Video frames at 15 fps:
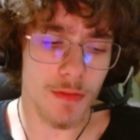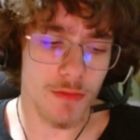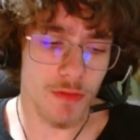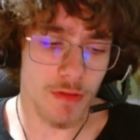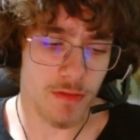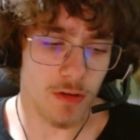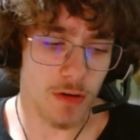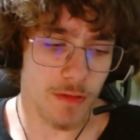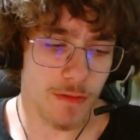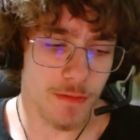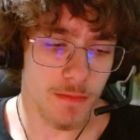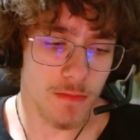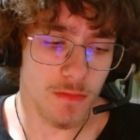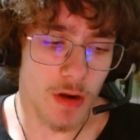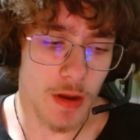3 stars,
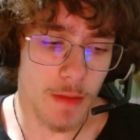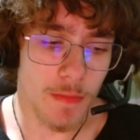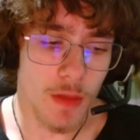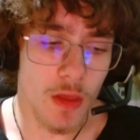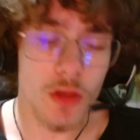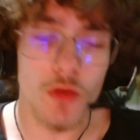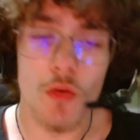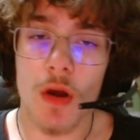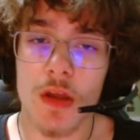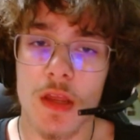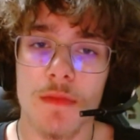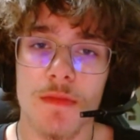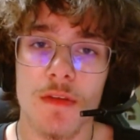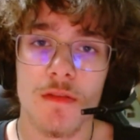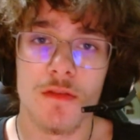right? You want to
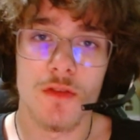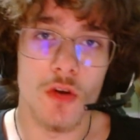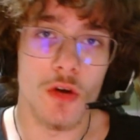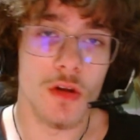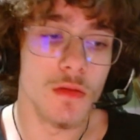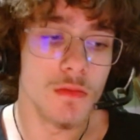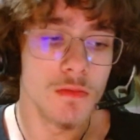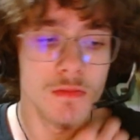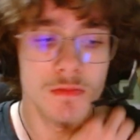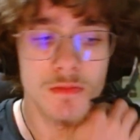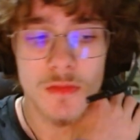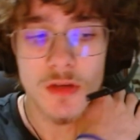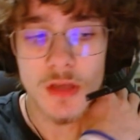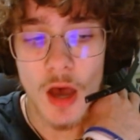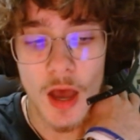keep these good
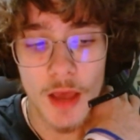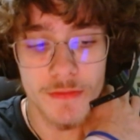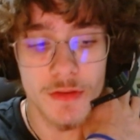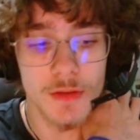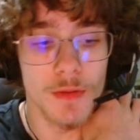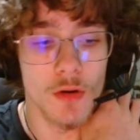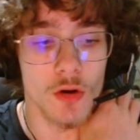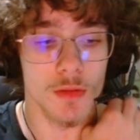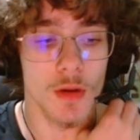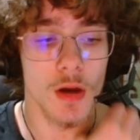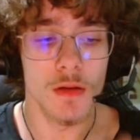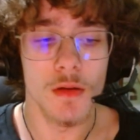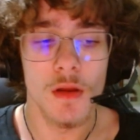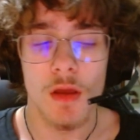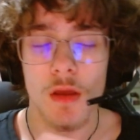IV
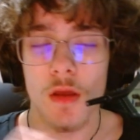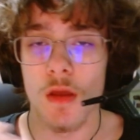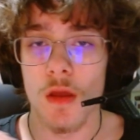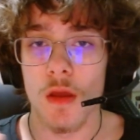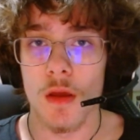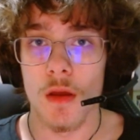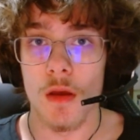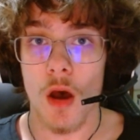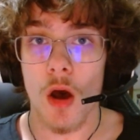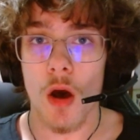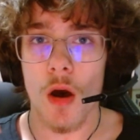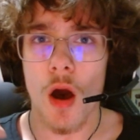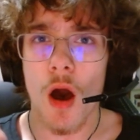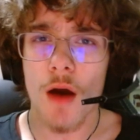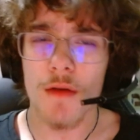Pokemon.
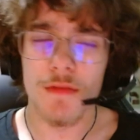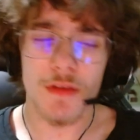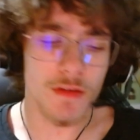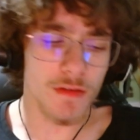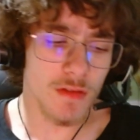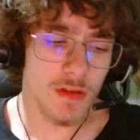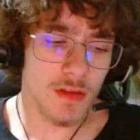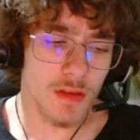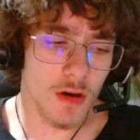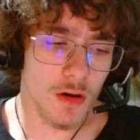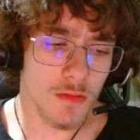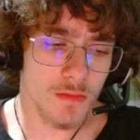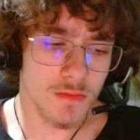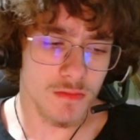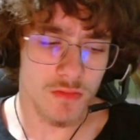Obviously,
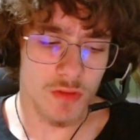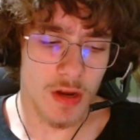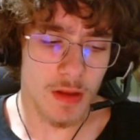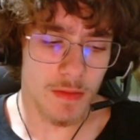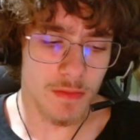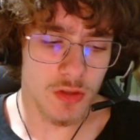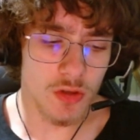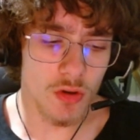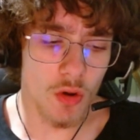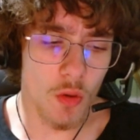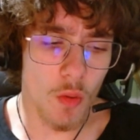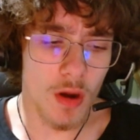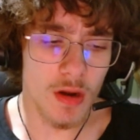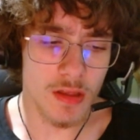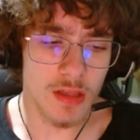though, right, you don't
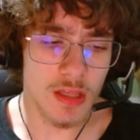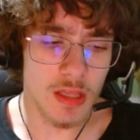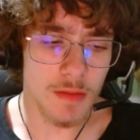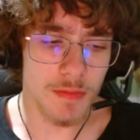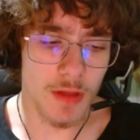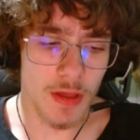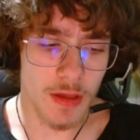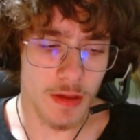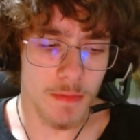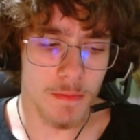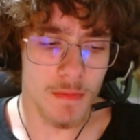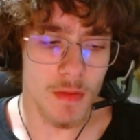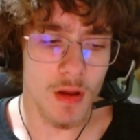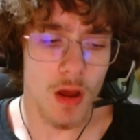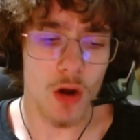want to keep, like,
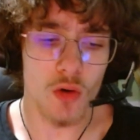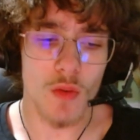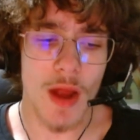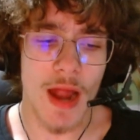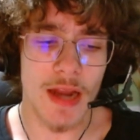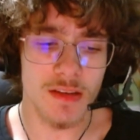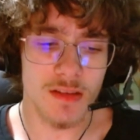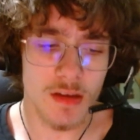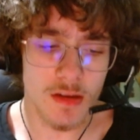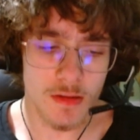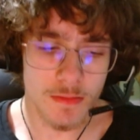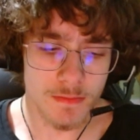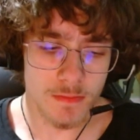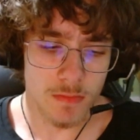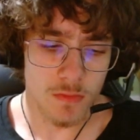a Rattata.
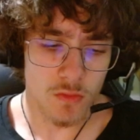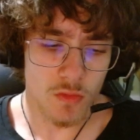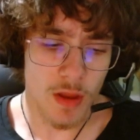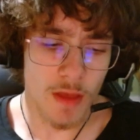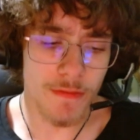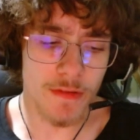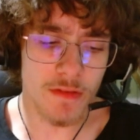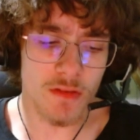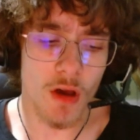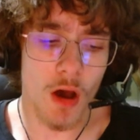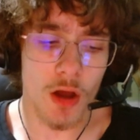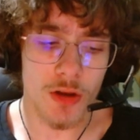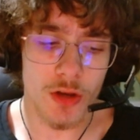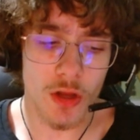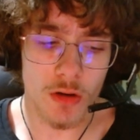If it's a
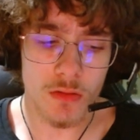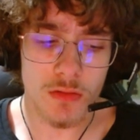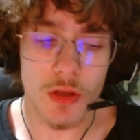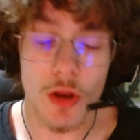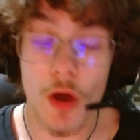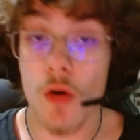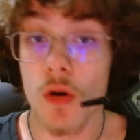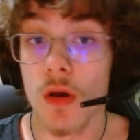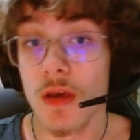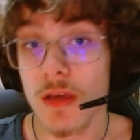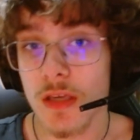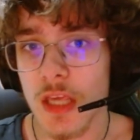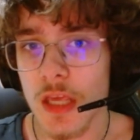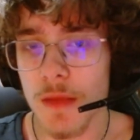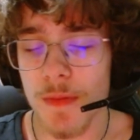Hundo, you know,
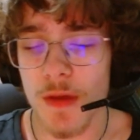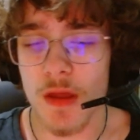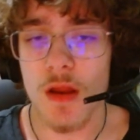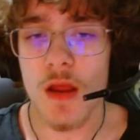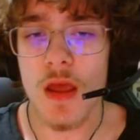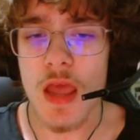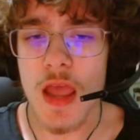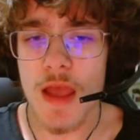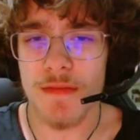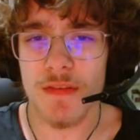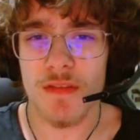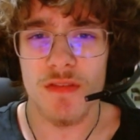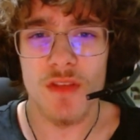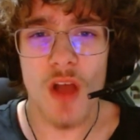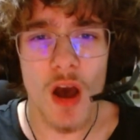keep it. If
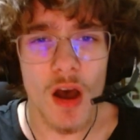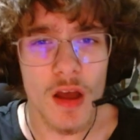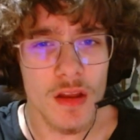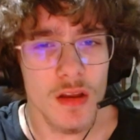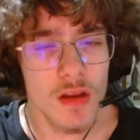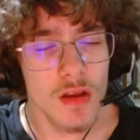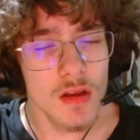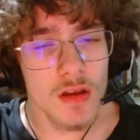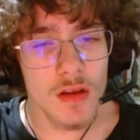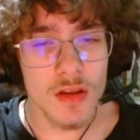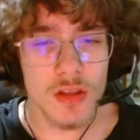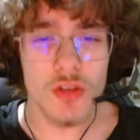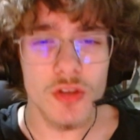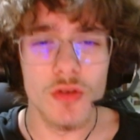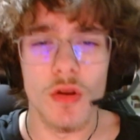it's not,
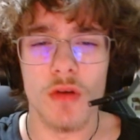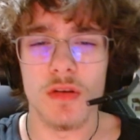you don't